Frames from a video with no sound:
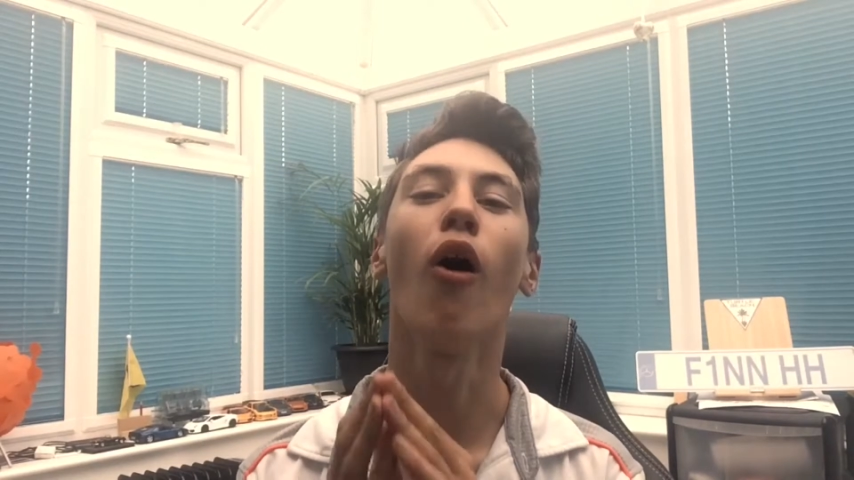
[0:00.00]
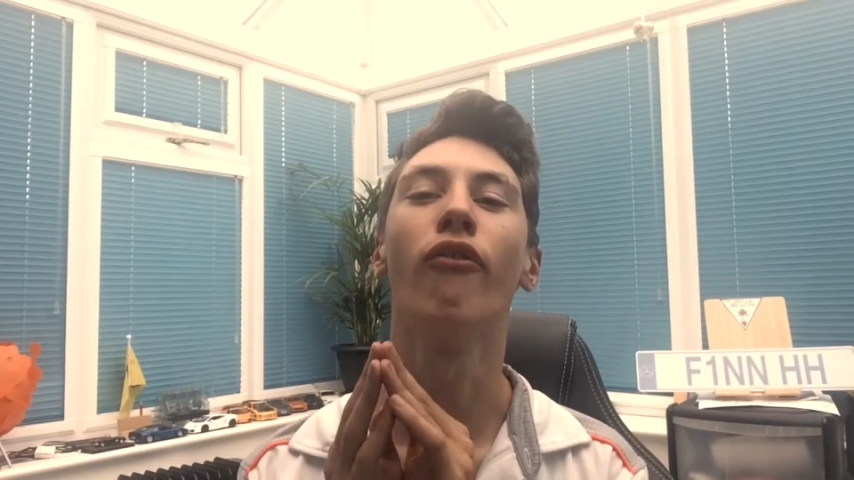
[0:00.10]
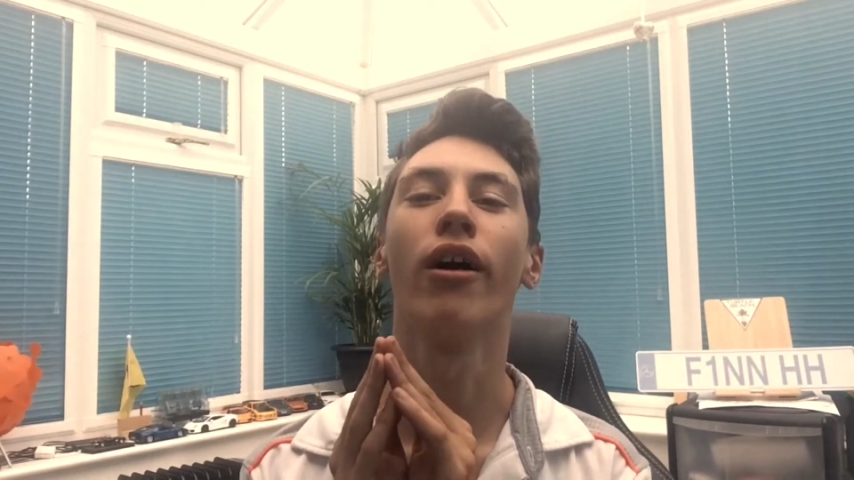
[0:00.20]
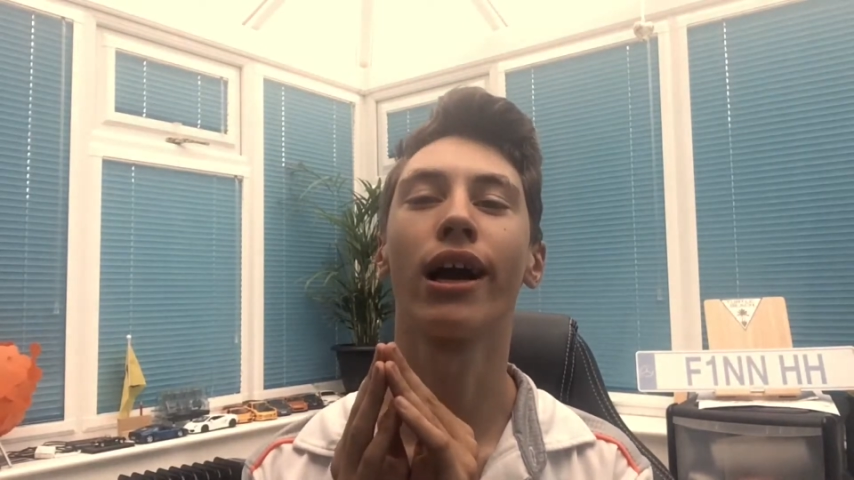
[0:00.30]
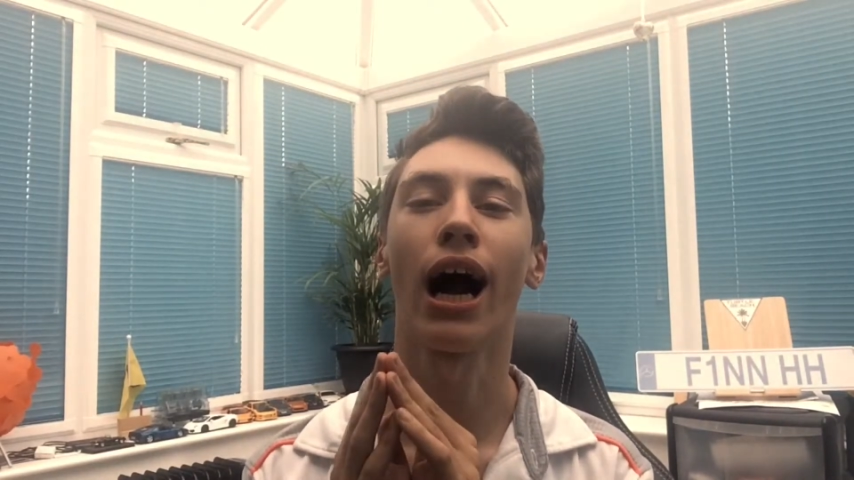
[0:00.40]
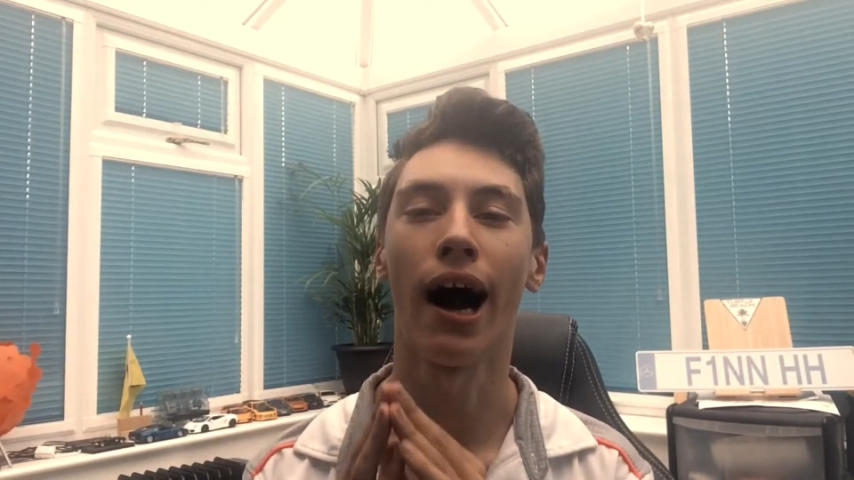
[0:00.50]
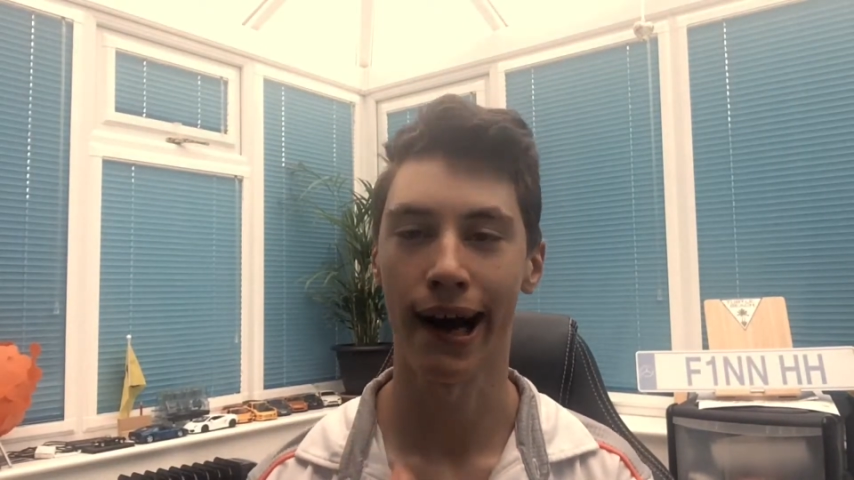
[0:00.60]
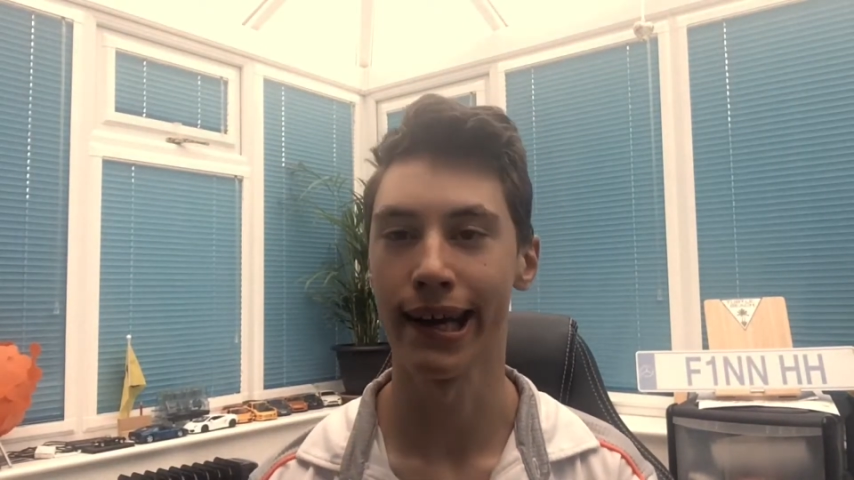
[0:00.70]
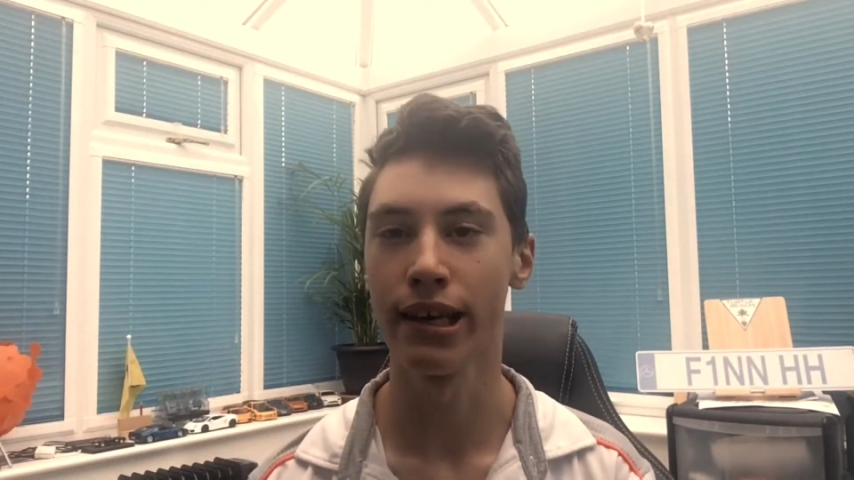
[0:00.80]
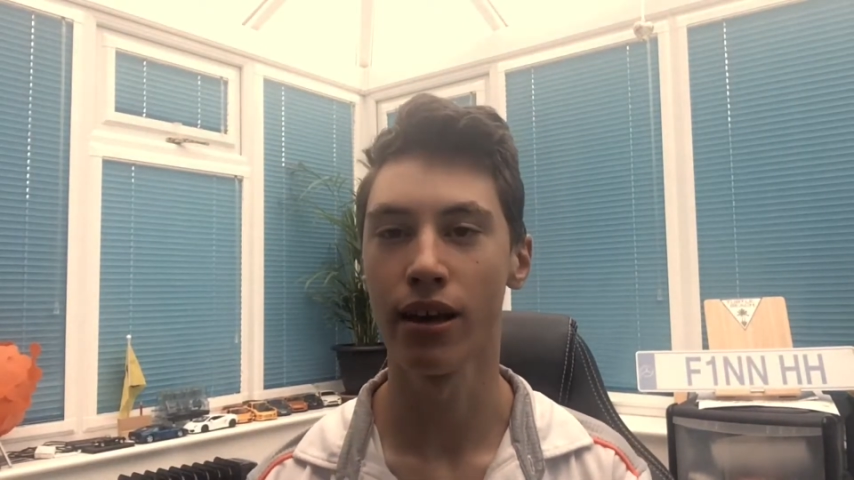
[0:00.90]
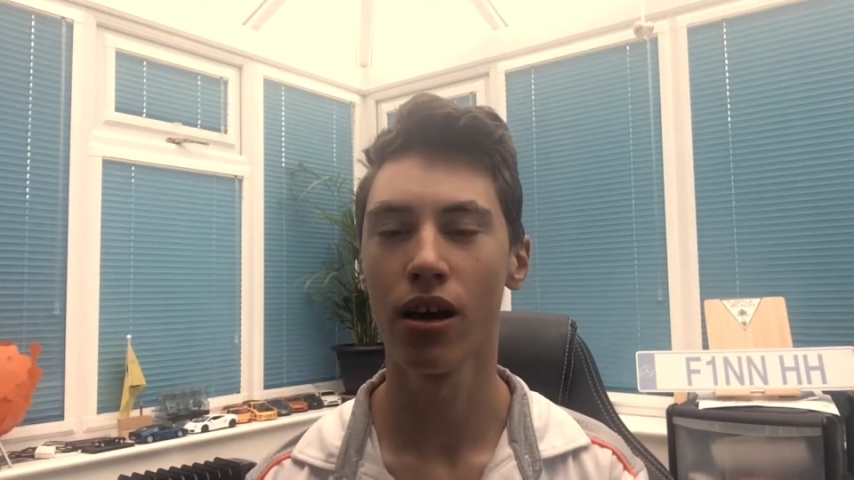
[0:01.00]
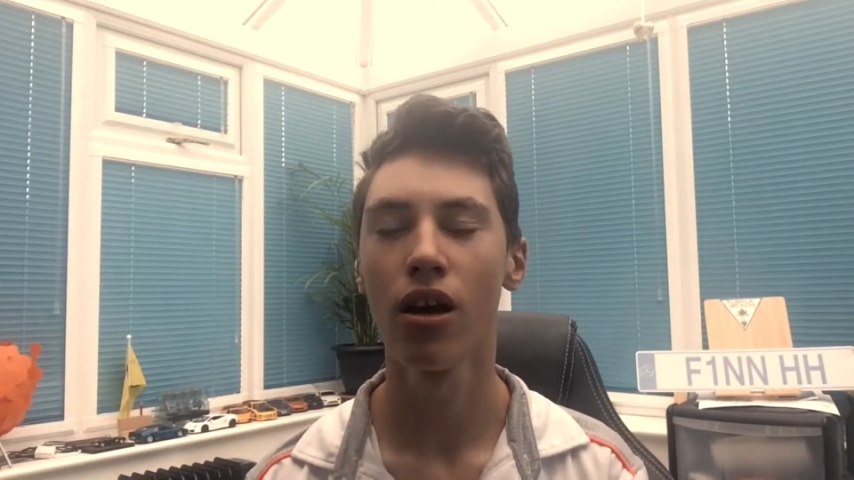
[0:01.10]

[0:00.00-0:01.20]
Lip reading: of a kind.